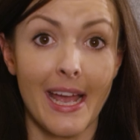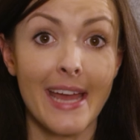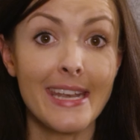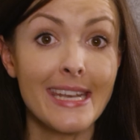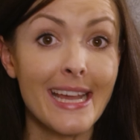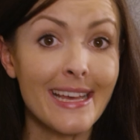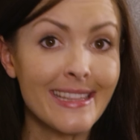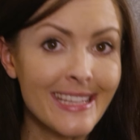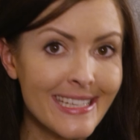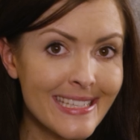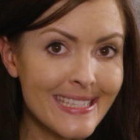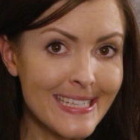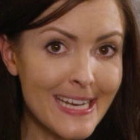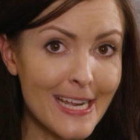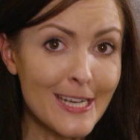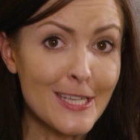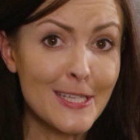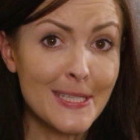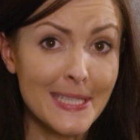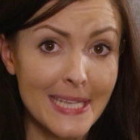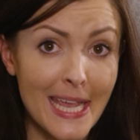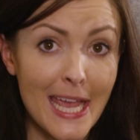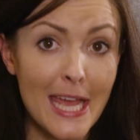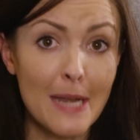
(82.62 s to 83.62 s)
Another study
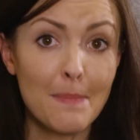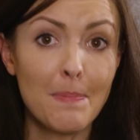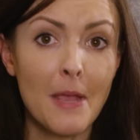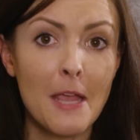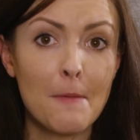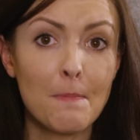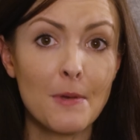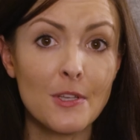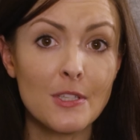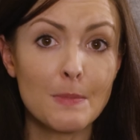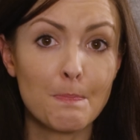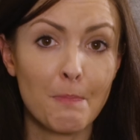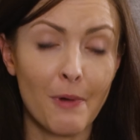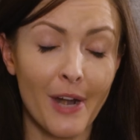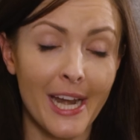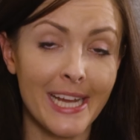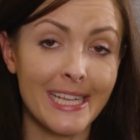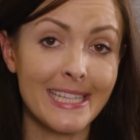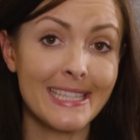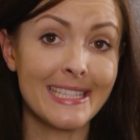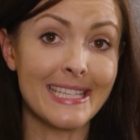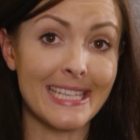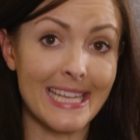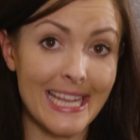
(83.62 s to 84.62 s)
scanned people's brains